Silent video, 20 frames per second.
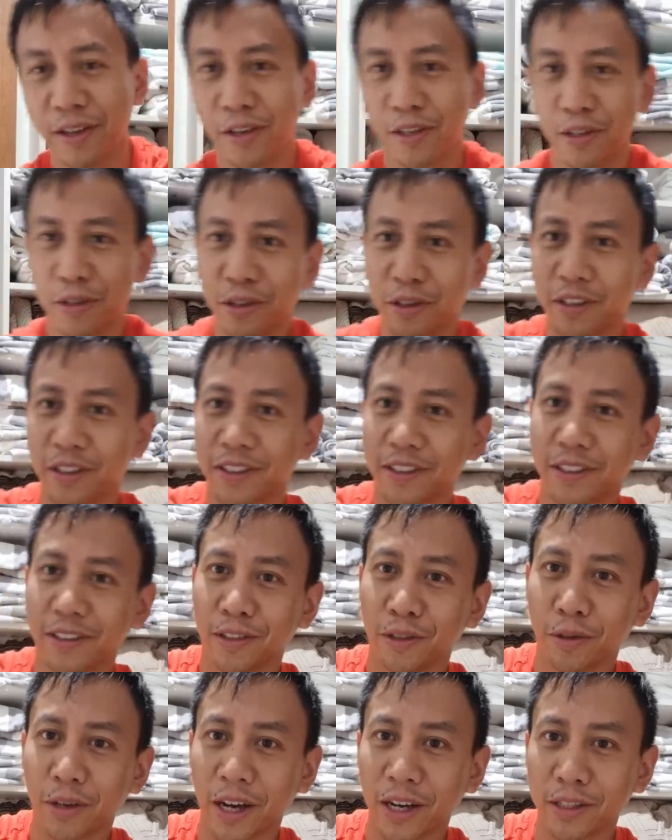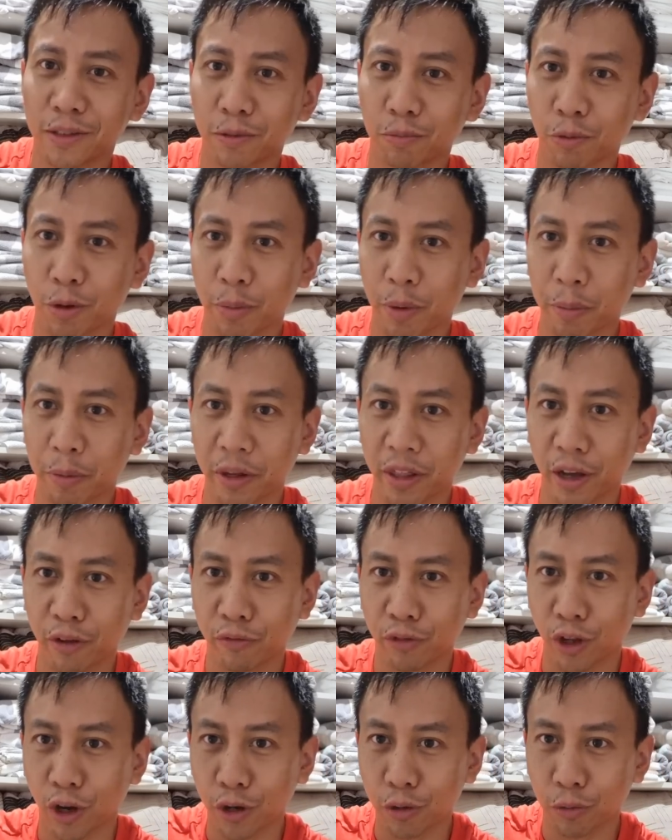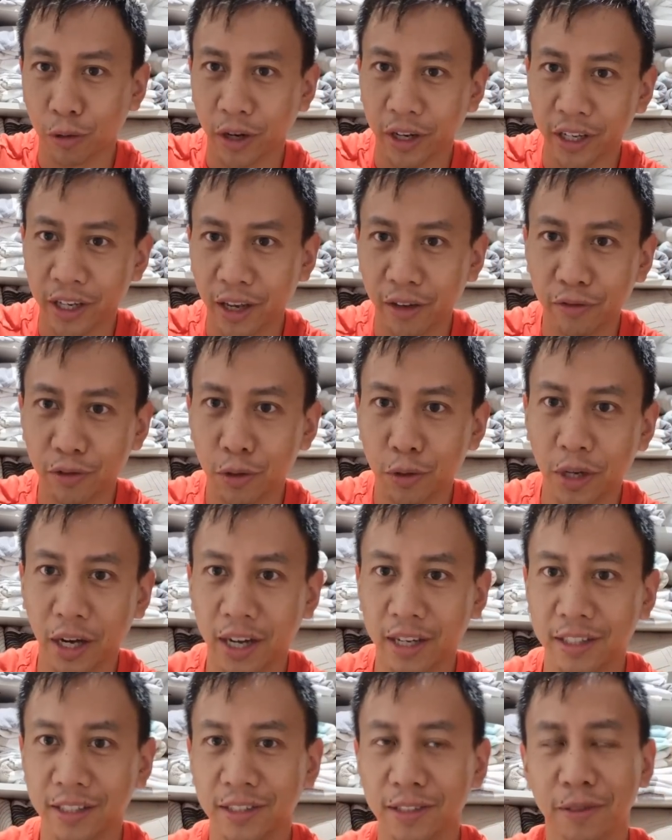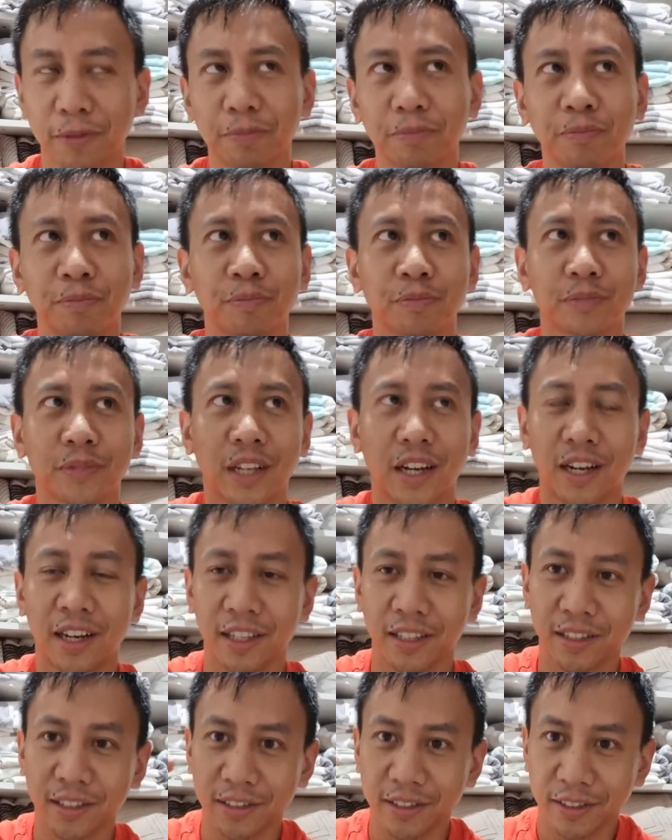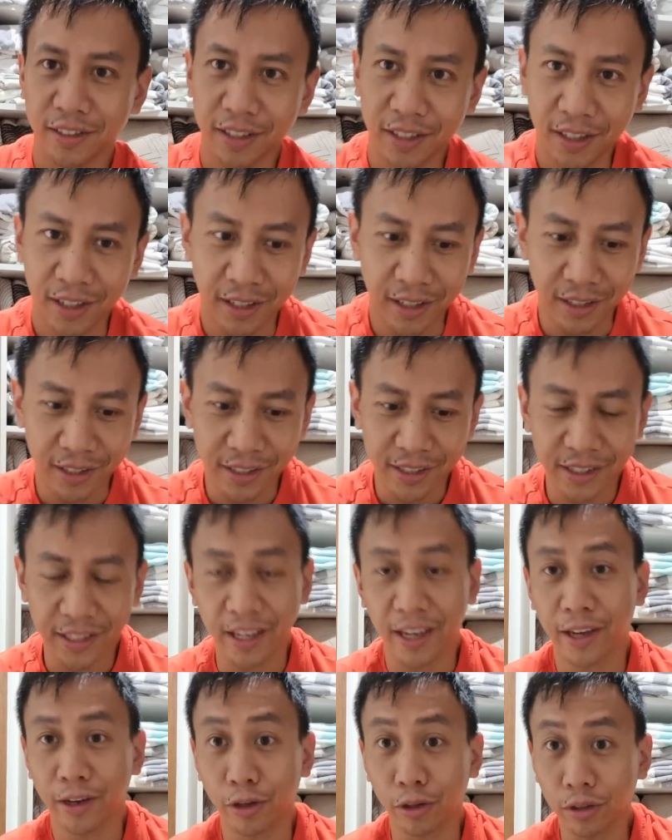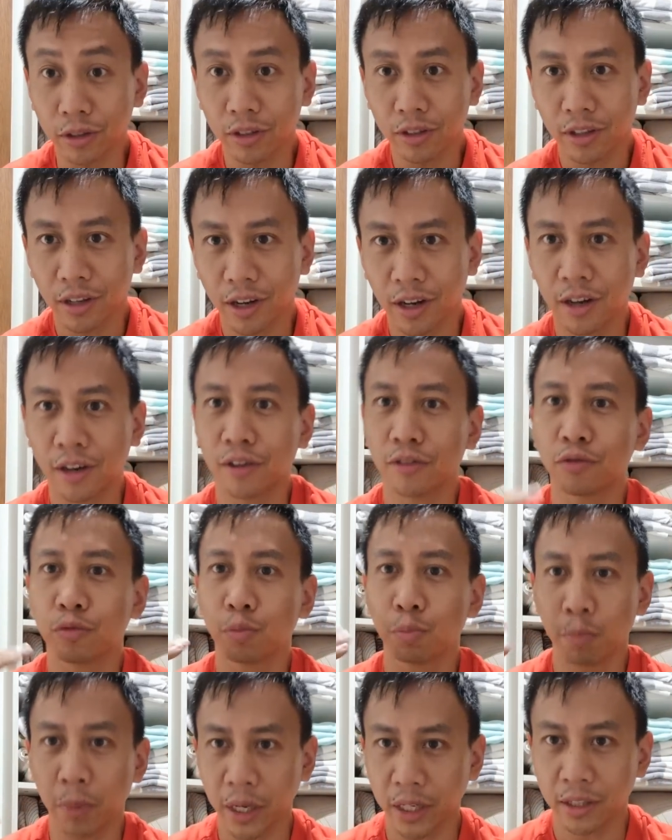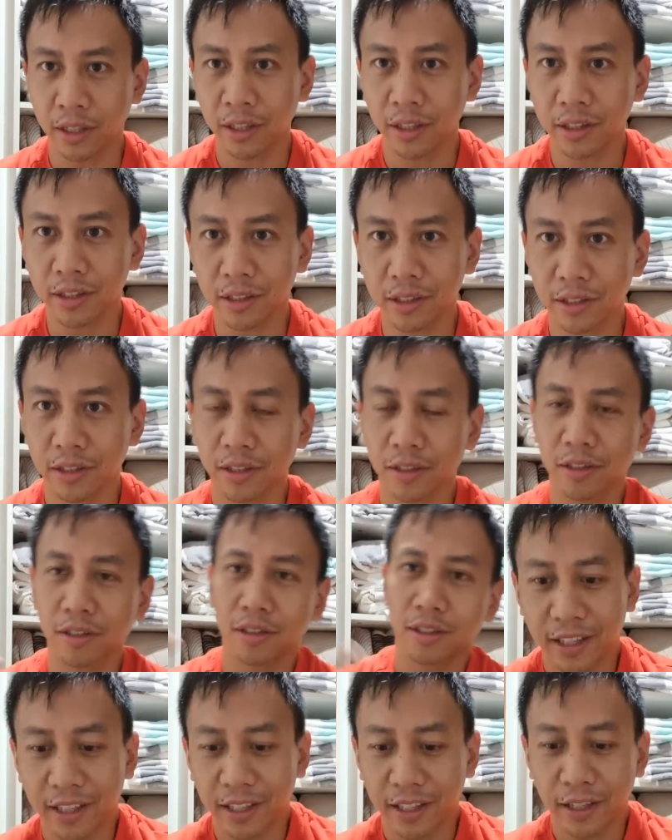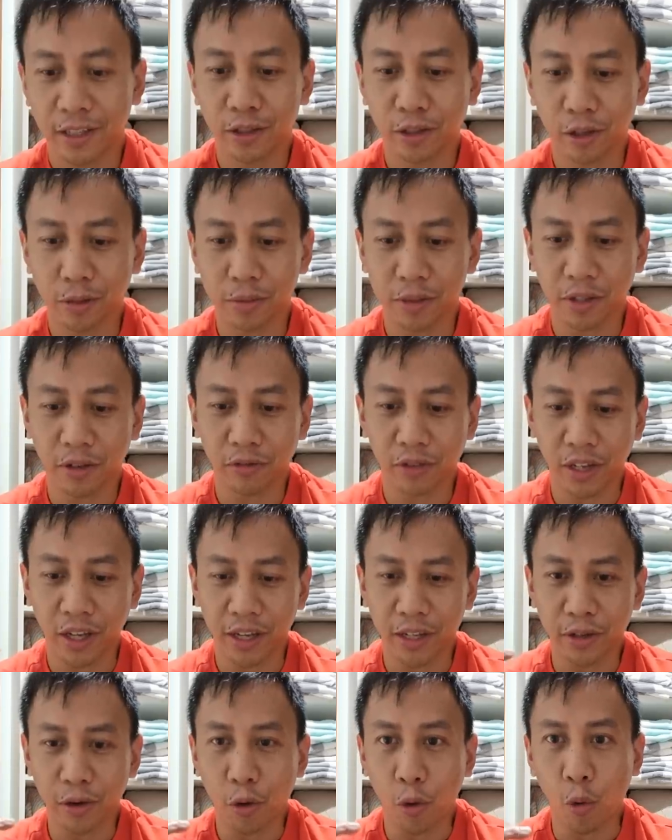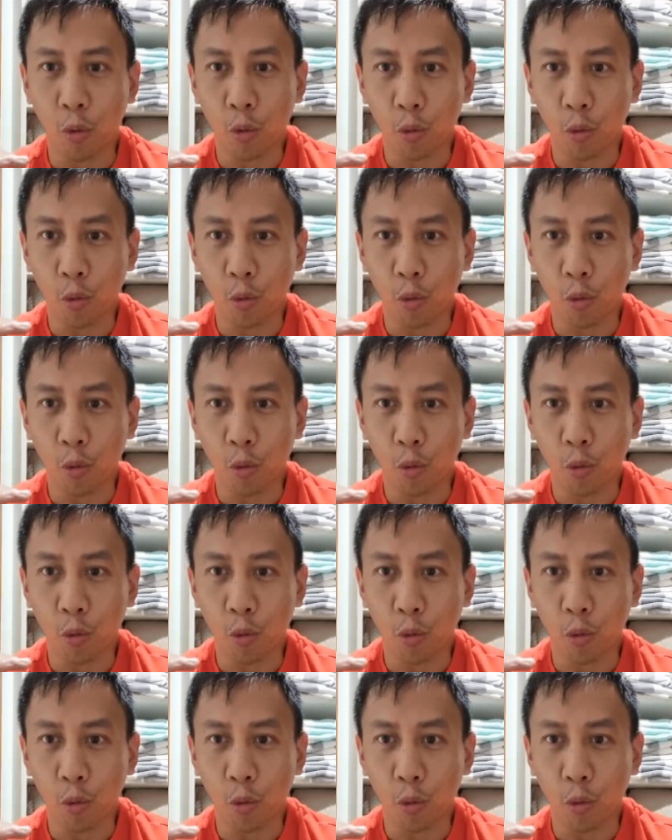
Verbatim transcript: You you guys remember that vlog where I gave you guys a, a scale of maintenance in terms of like